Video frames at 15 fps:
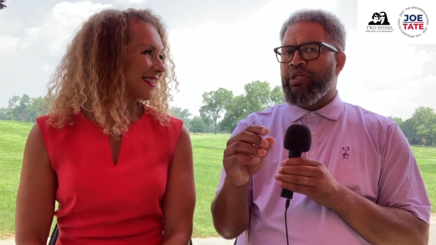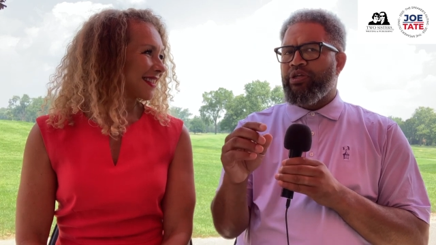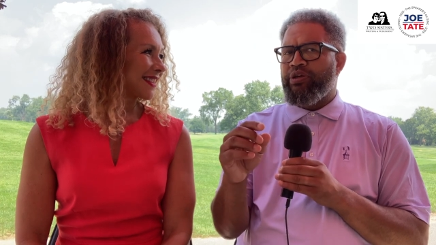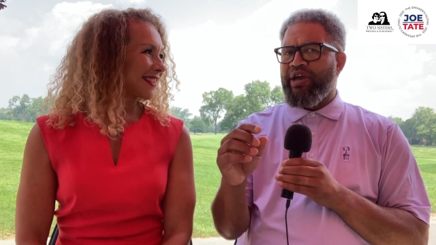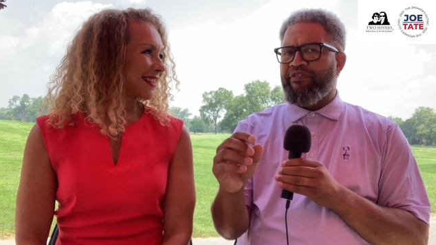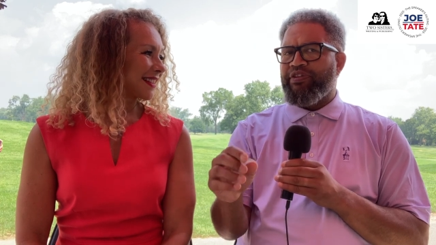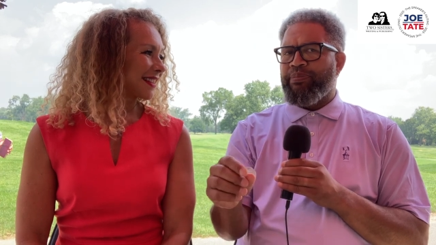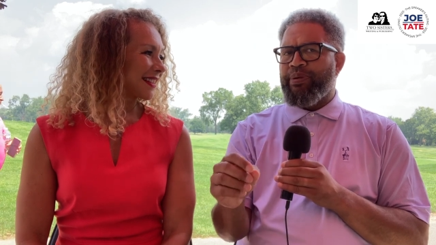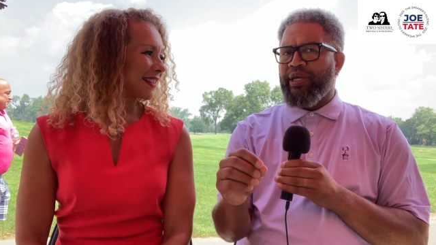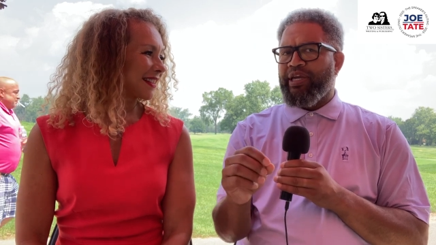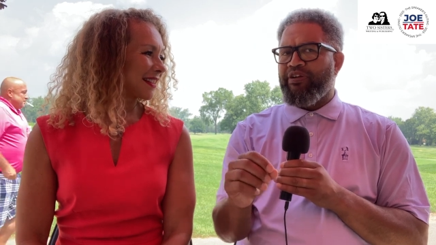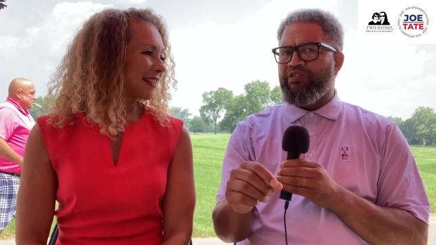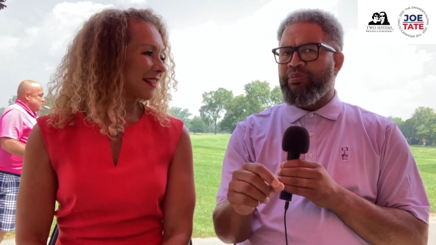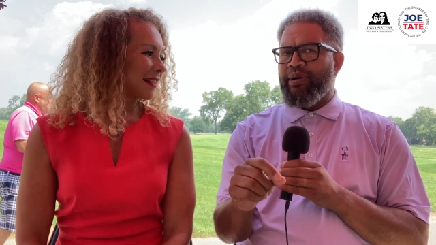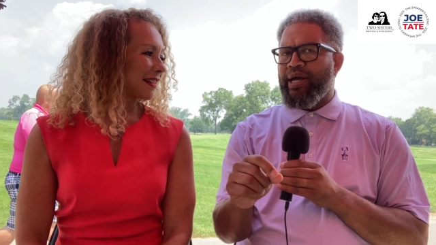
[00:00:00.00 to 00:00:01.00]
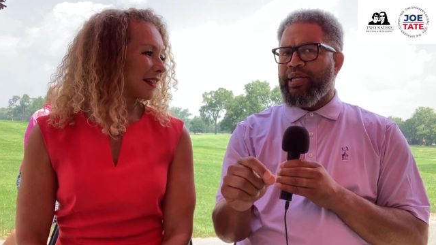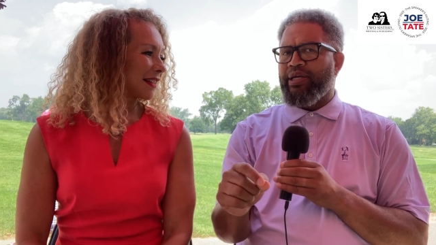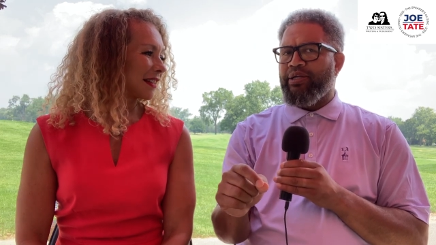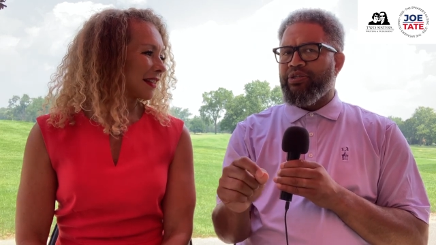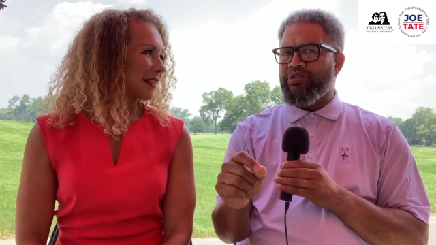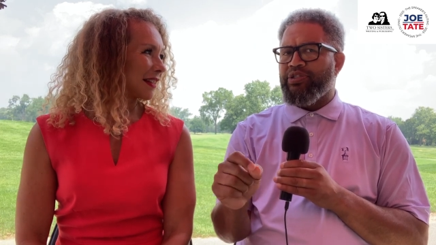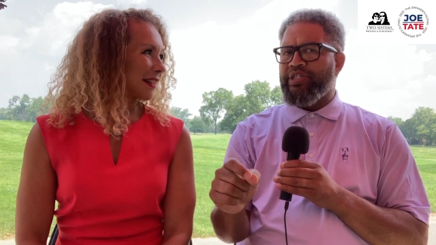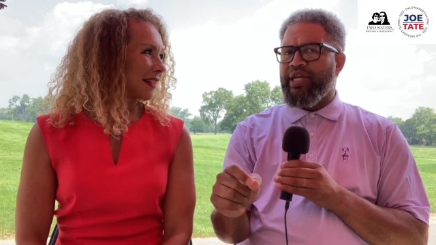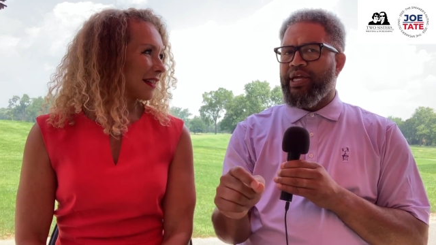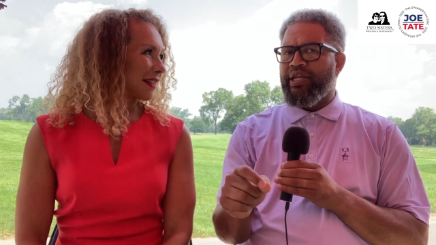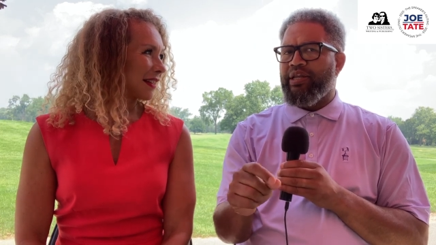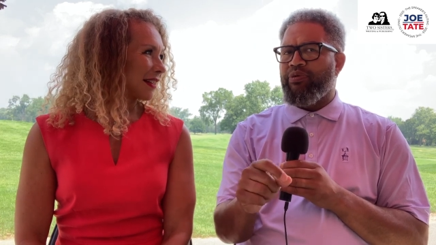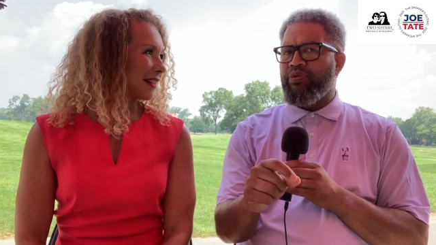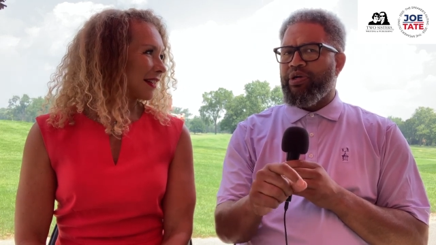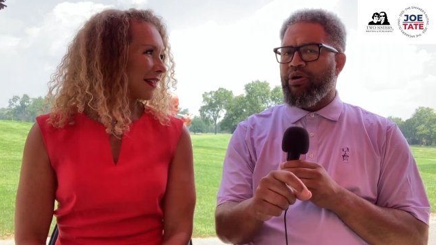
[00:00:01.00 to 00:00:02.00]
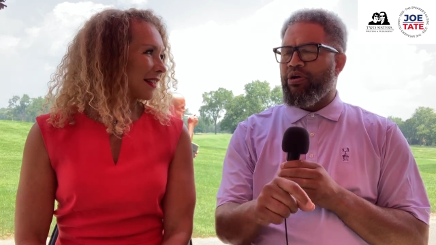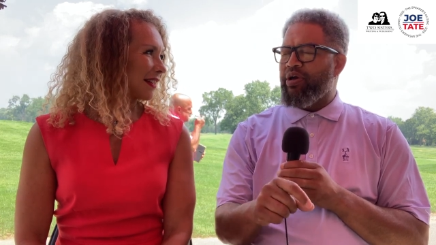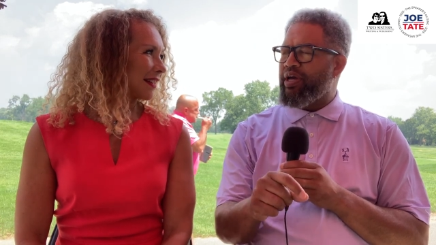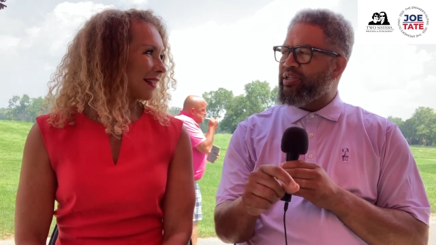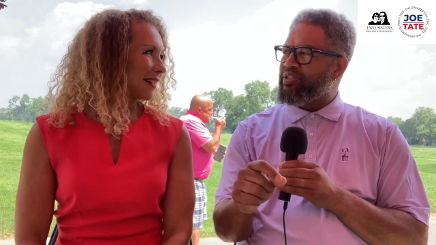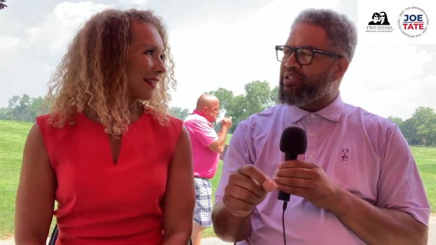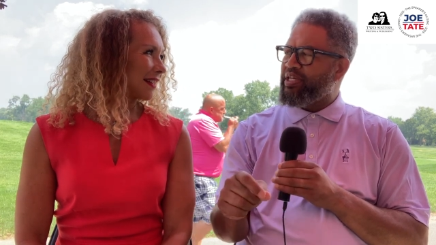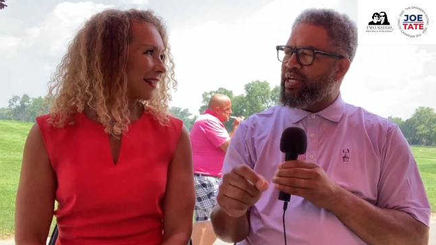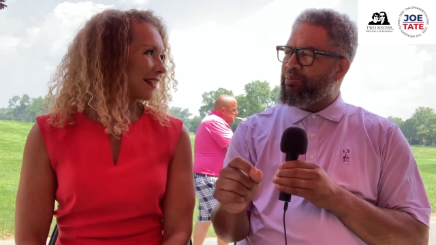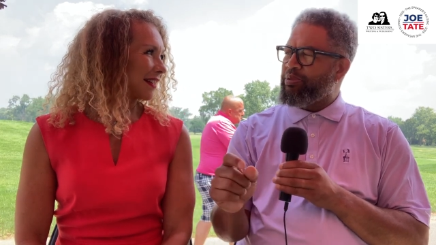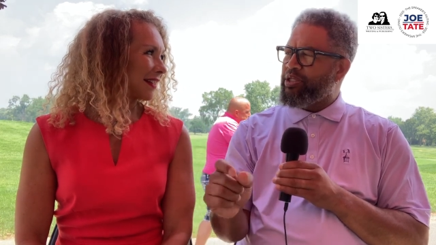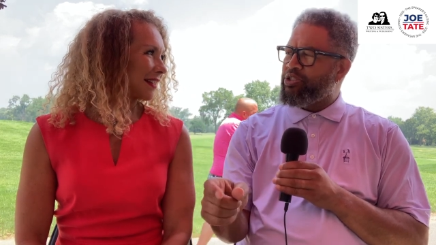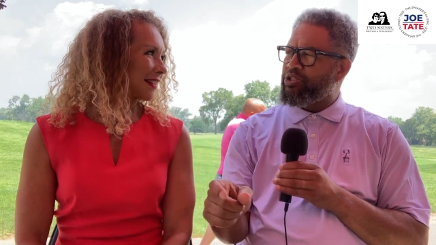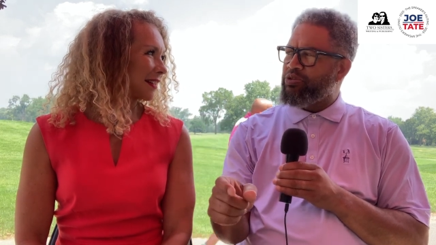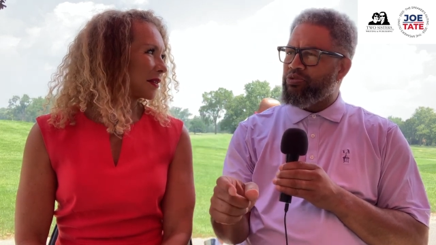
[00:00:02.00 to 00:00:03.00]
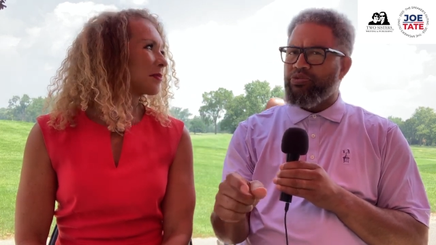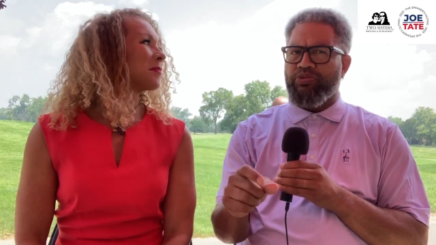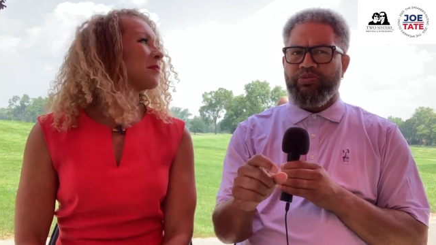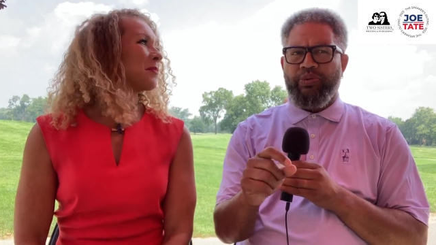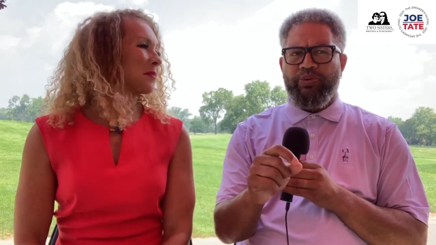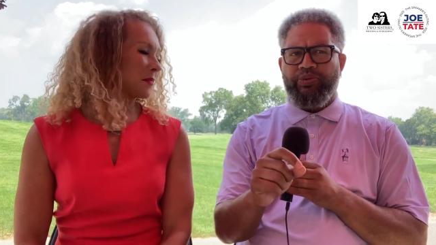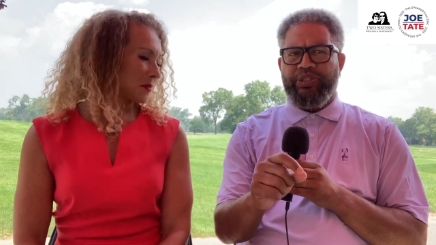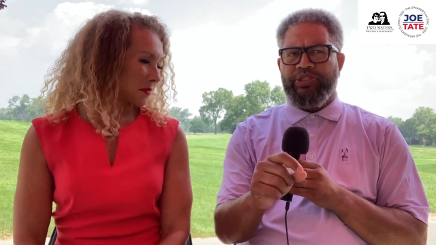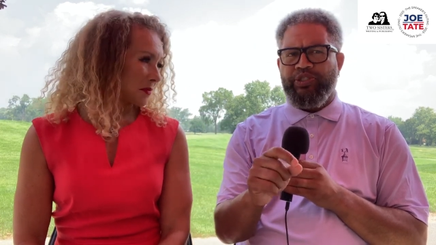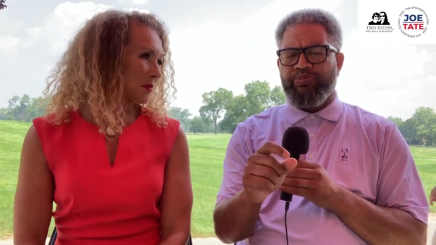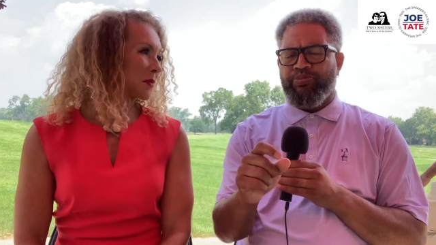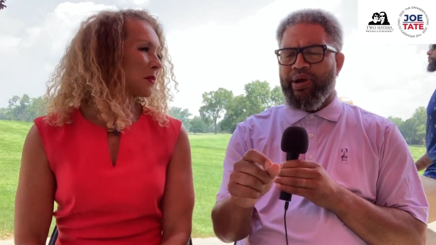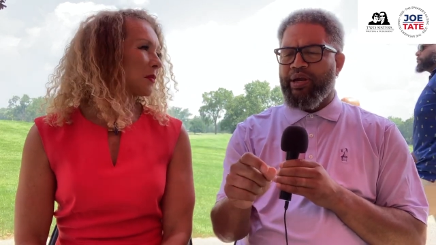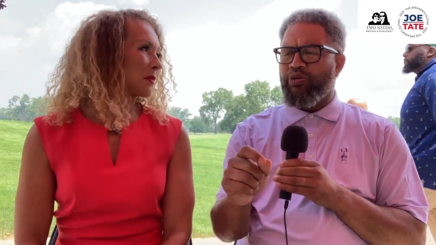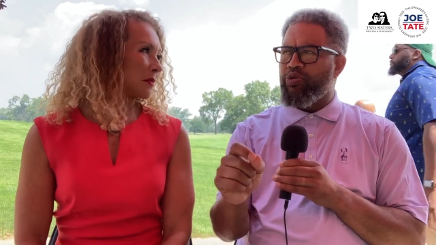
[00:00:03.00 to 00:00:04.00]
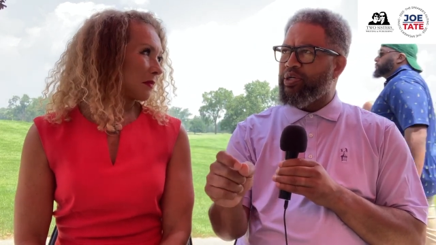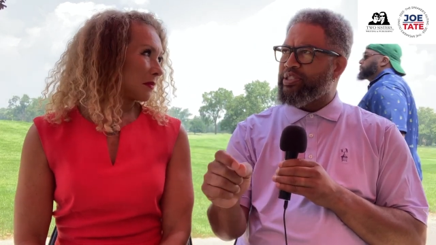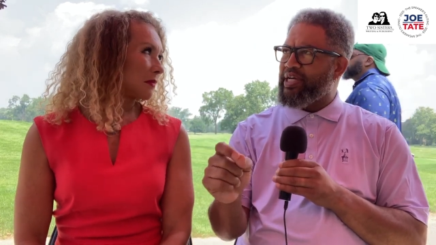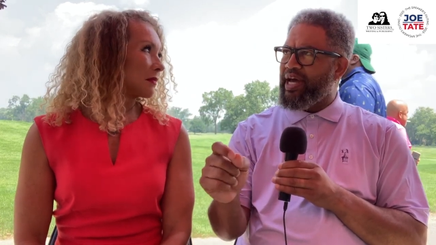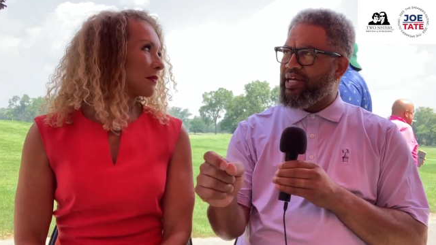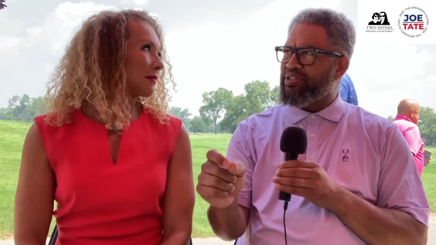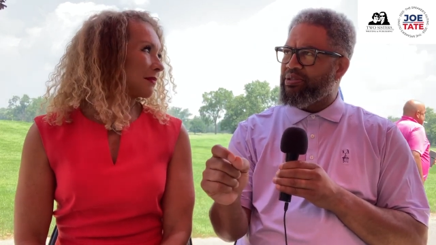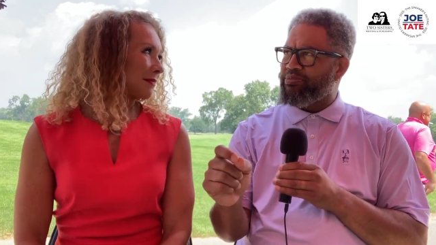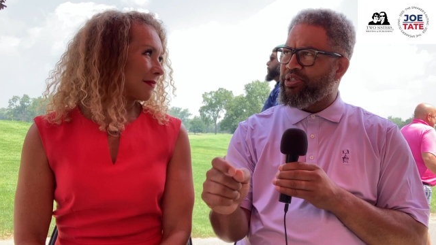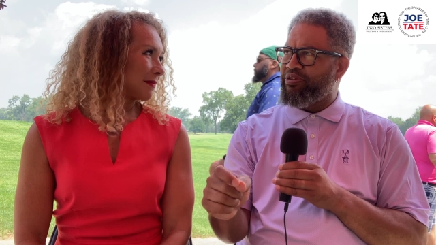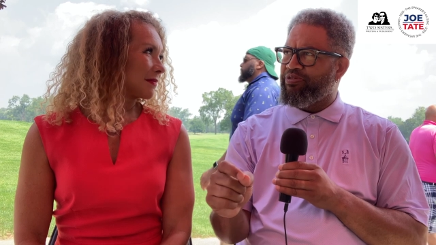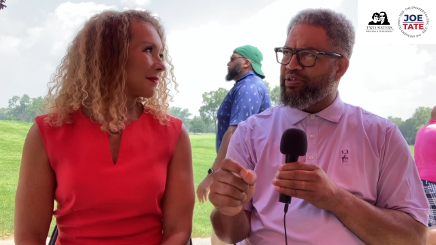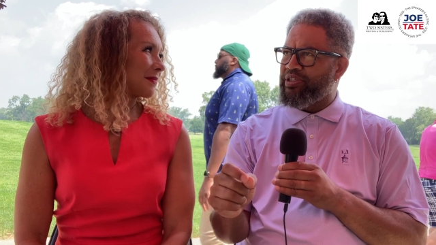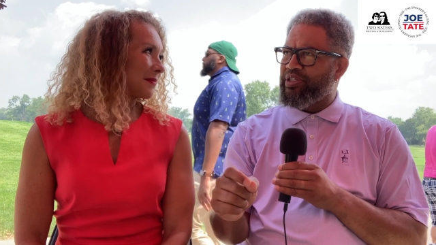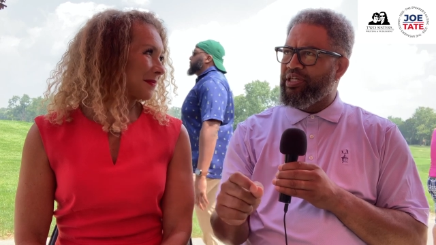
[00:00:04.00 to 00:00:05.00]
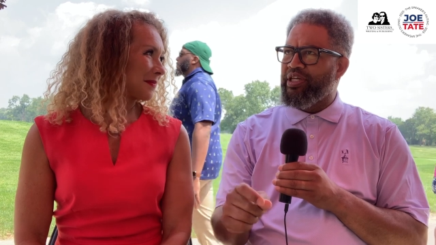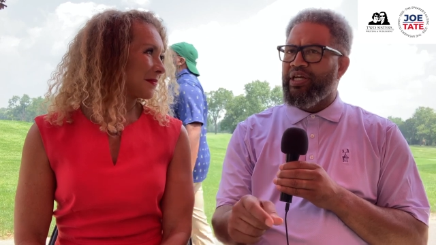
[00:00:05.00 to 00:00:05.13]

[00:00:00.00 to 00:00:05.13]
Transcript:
Speaker 1: you have to make everybody understand that we all have the same issues, but we just prioritize them different.